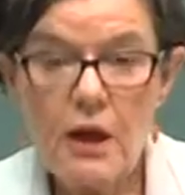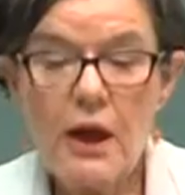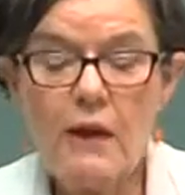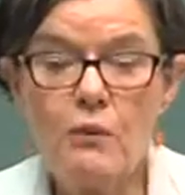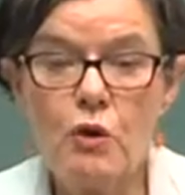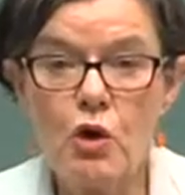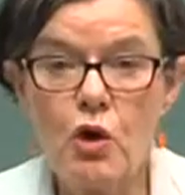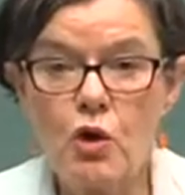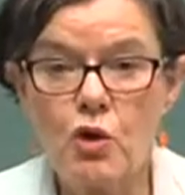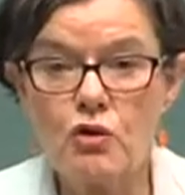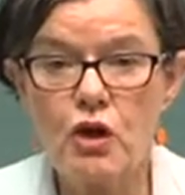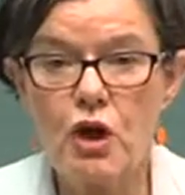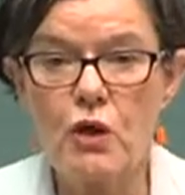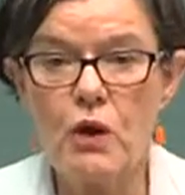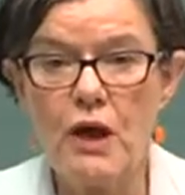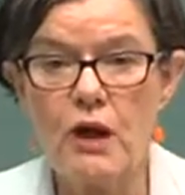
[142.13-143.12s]
And we all
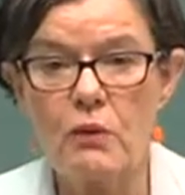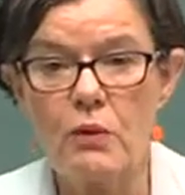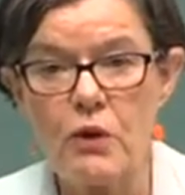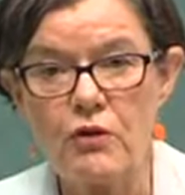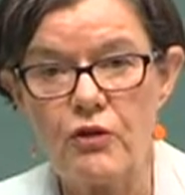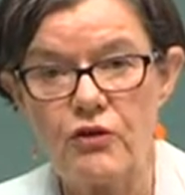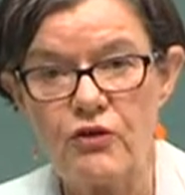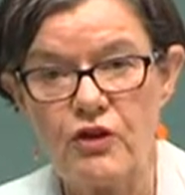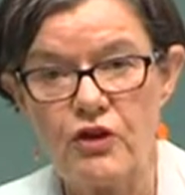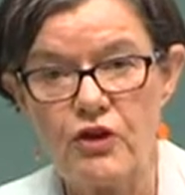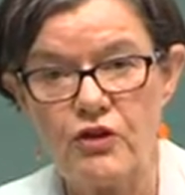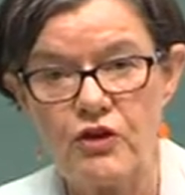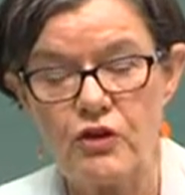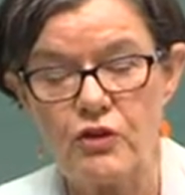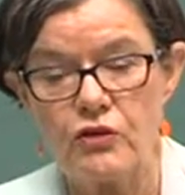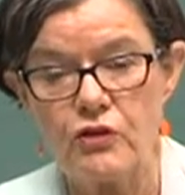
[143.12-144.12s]
know how well the city
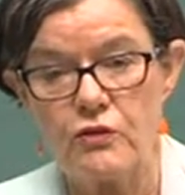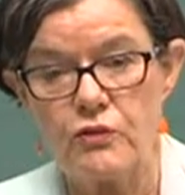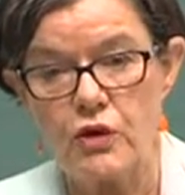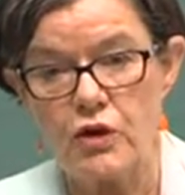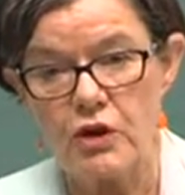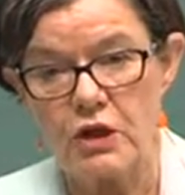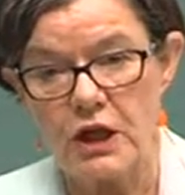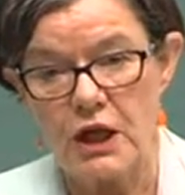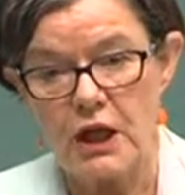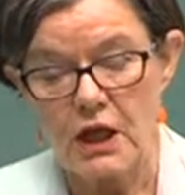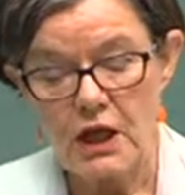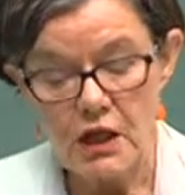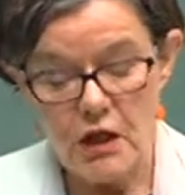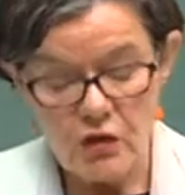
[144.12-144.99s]
deals are working.